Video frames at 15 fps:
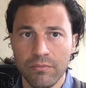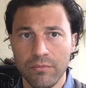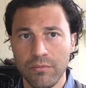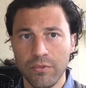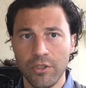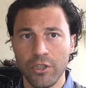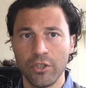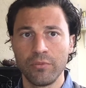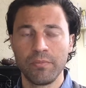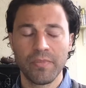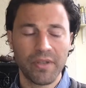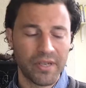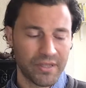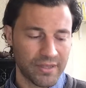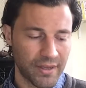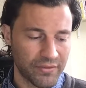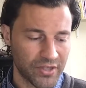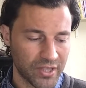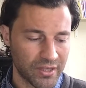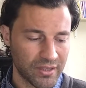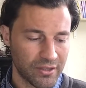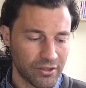You know, and I, I've said
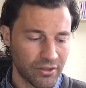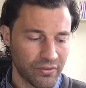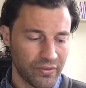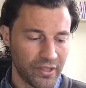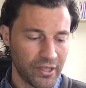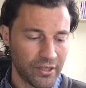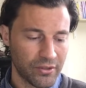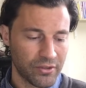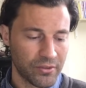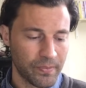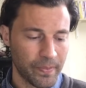this in other videos.